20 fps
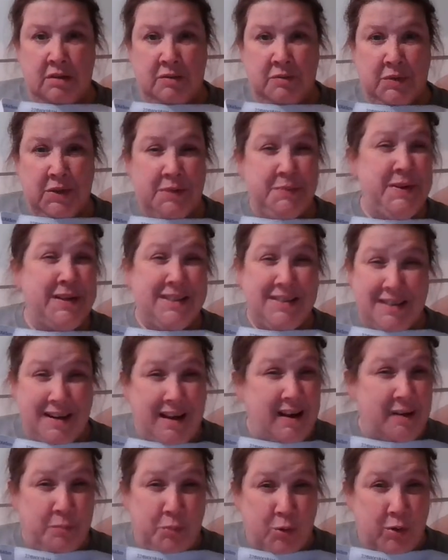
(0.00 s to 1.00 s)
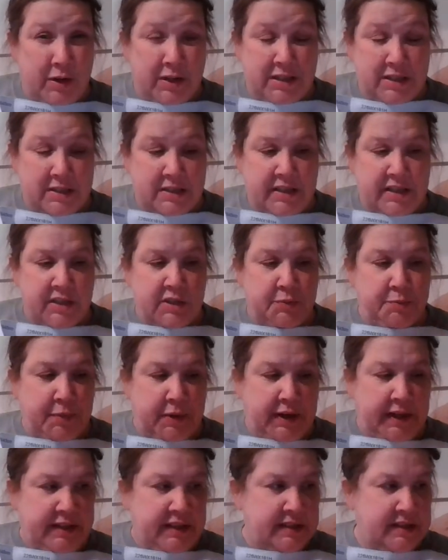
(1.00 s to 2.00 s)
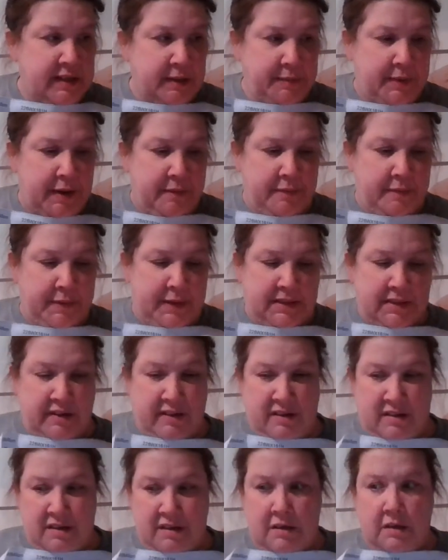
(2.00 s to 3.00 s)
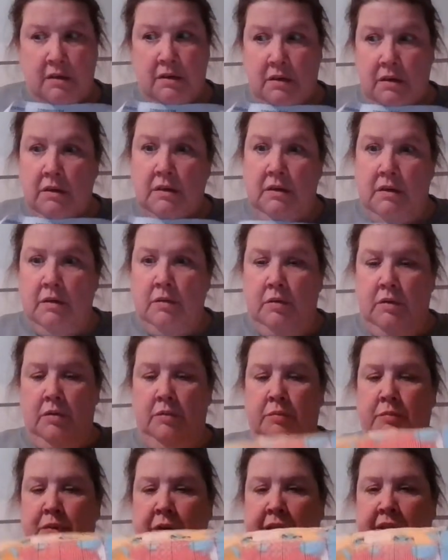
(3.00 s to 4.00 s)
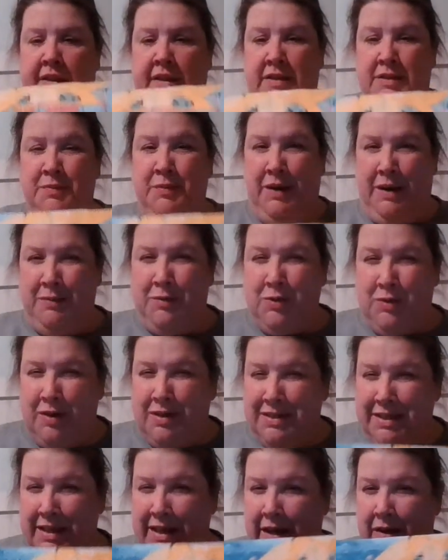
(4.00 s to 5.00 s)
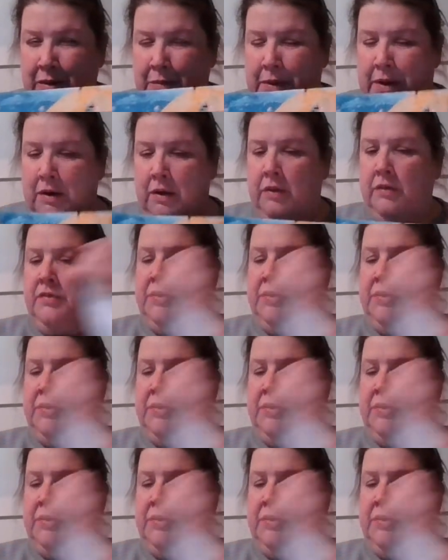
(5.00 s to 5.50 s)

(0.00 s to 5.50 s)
which makes it kind of boring to stitch, but at the same time it makes it brainless when I'm stressing out about other